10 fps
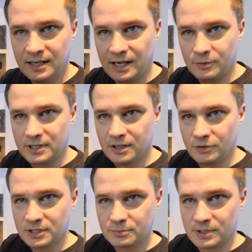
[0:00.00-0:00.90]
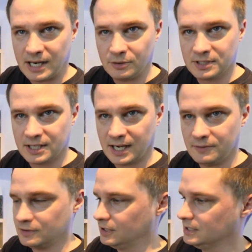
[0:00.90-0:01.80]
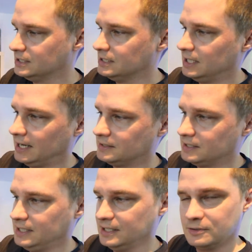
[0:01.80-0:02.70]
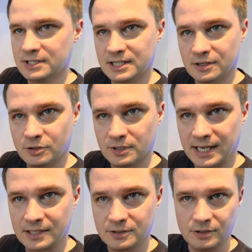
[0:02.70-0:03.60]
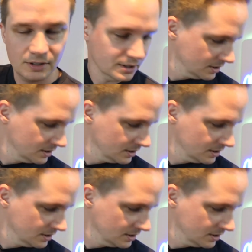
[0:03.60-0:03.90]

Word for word: how it looks without the cover. And here is the connector.